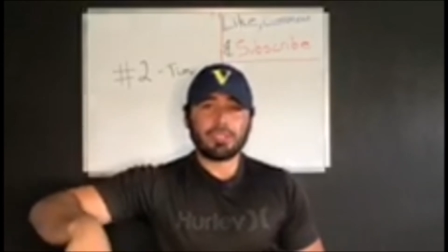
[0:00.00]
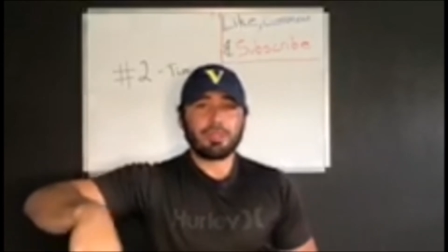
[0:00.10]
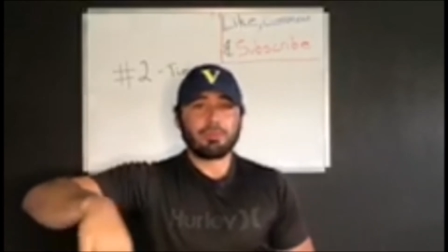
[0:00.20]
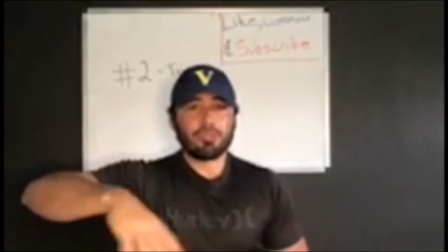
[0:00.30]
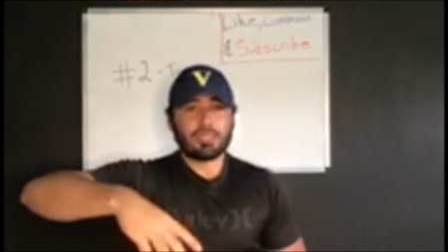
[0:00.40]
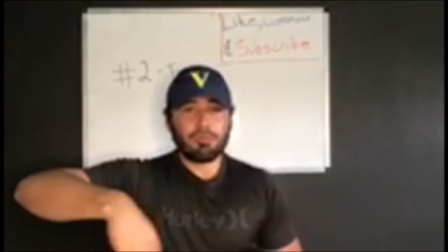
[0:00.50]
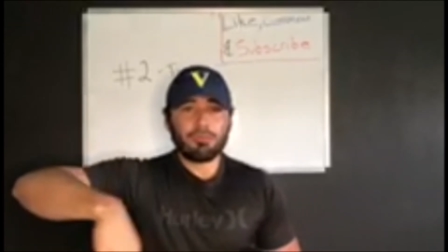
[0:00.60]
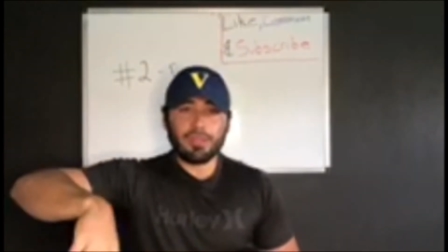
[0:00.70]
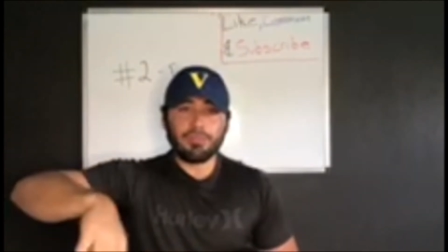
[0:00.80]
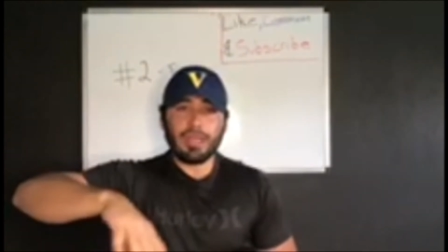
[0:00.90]
more time with my
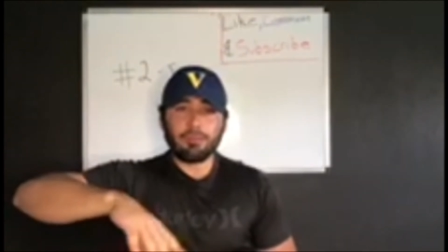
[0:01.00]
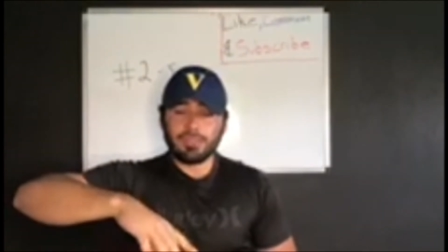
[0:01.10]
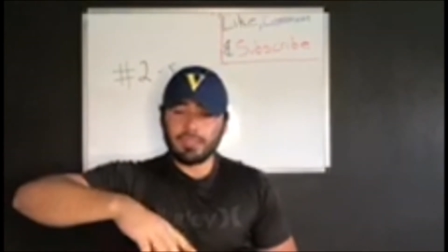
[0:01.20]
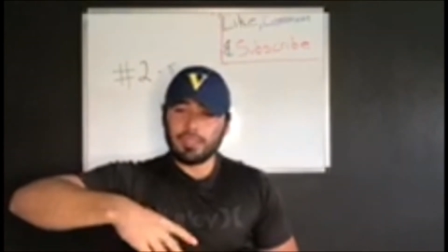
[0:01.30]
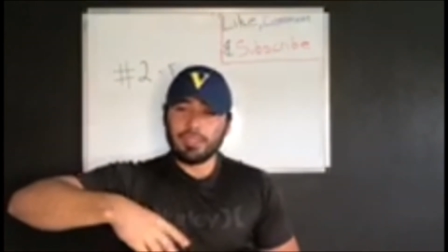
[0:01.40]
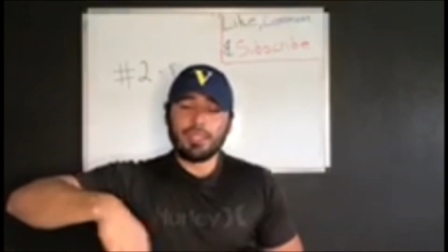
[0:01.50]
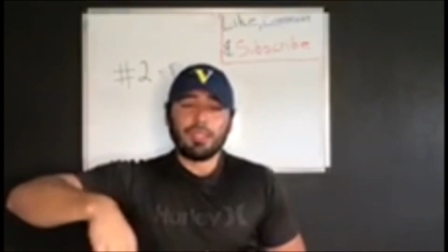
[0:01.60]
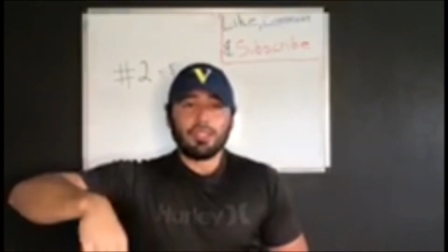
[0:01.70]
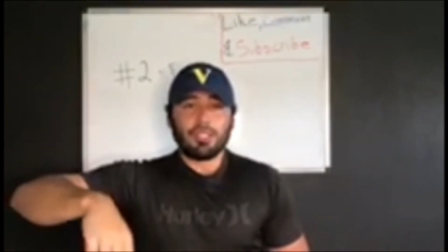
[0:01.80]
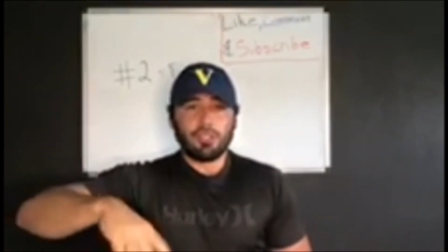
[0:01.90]
family,
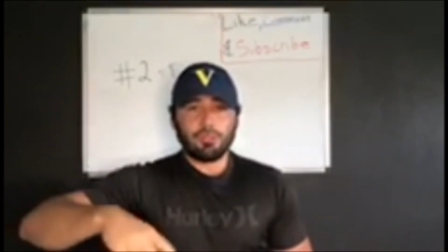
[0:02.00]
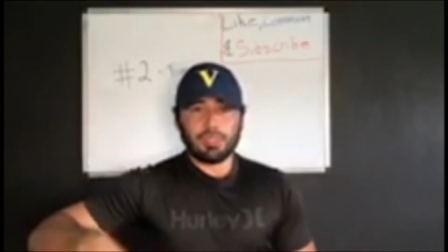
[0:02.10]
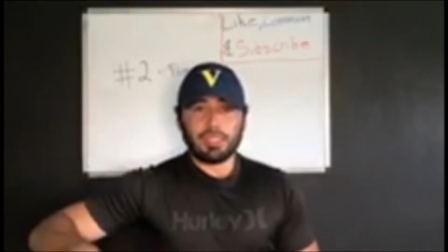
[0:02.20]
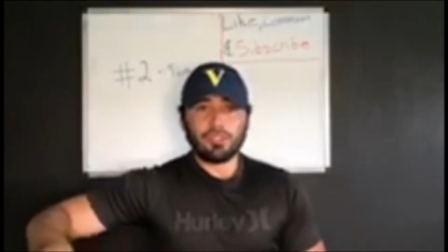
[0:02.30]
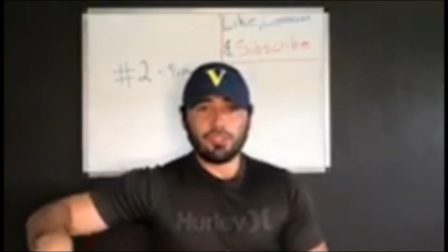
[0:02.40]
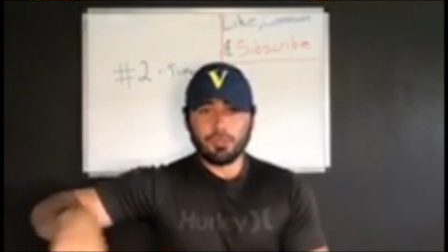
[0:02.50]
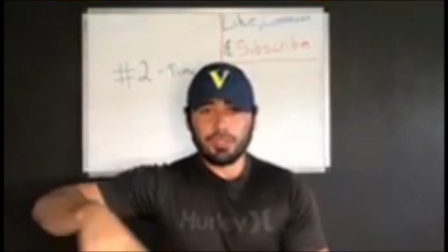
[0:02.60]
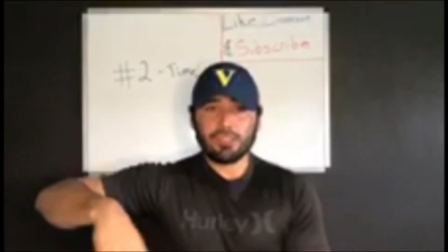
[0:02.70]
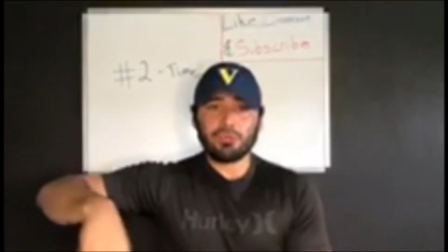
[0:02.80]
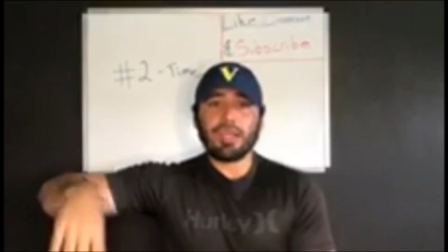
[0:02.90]
you know, get to do
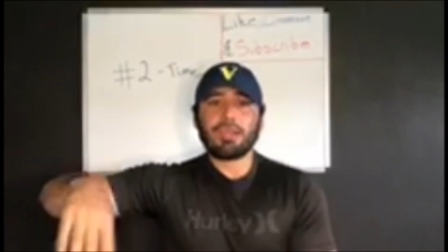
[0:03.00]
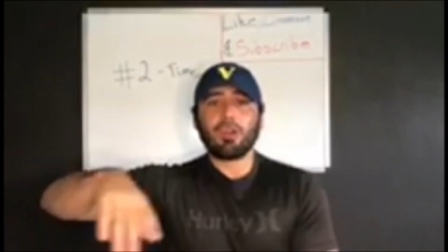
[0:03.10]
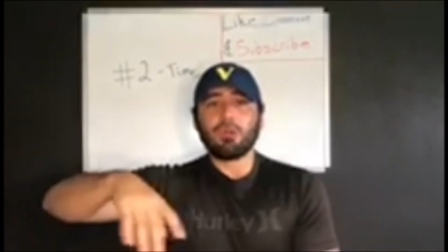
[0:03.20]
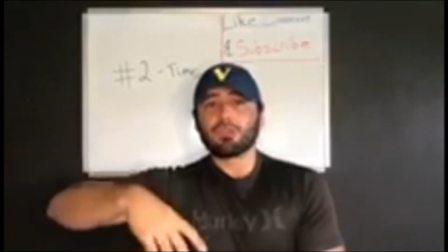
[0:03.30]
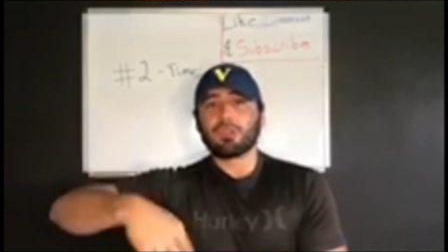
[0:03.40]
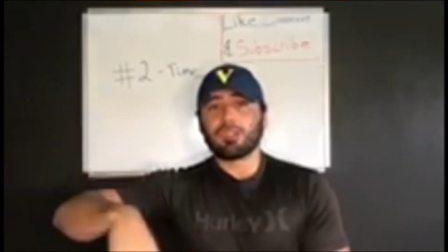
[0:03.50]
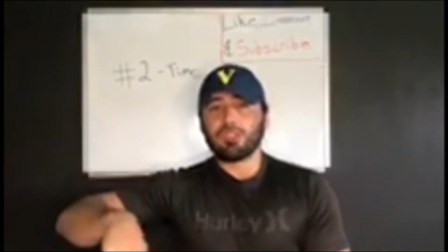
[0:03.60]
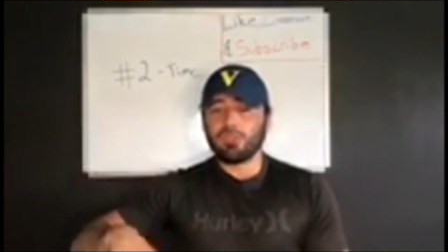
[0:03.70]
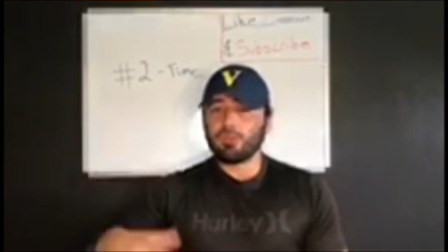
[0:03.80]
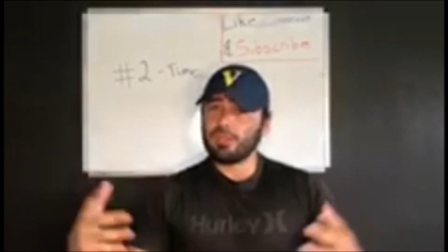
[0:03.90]
things we have always wanted to
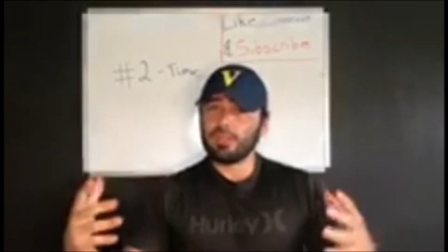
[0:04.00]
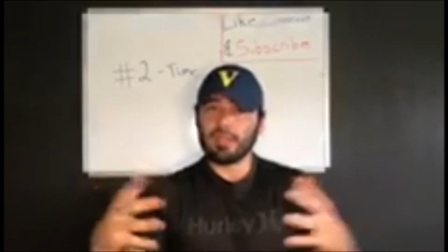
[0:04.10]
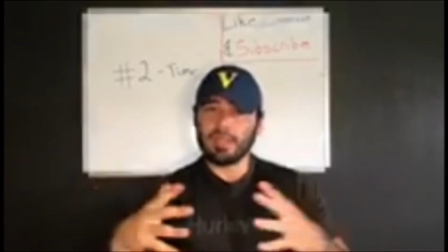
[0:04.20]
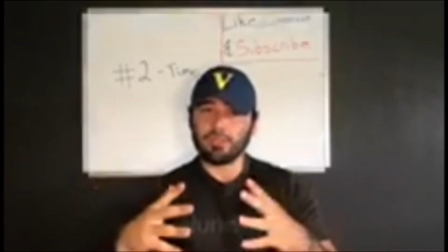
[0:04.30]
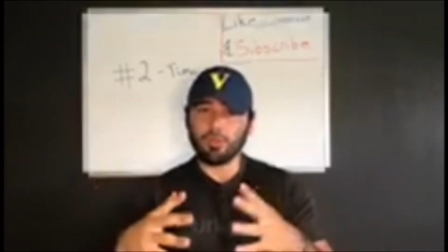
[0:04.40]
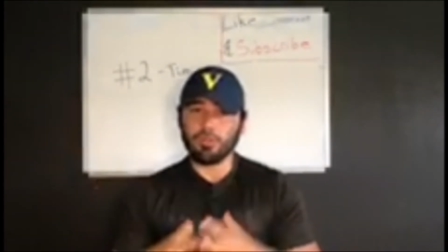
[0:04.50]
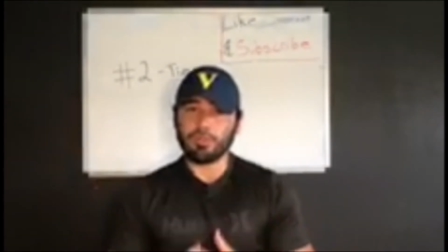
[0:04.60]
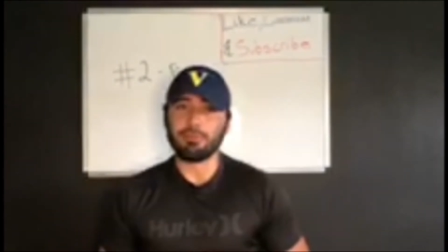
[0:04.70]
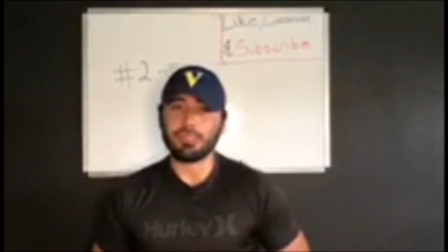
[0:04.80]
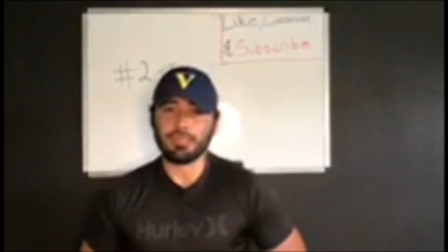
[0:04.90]
do as a whole
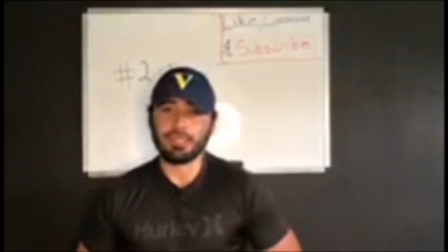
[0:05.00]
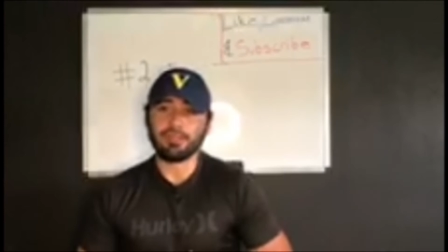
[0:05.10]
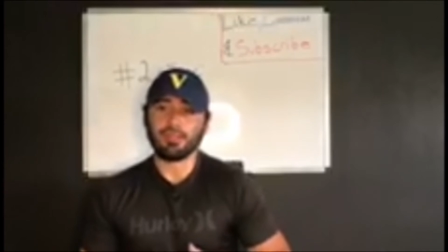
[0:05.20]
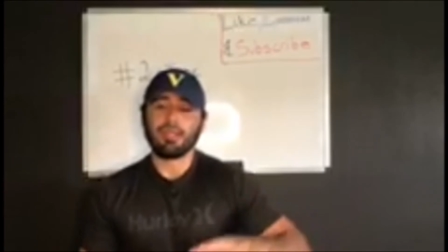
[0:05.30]
family together.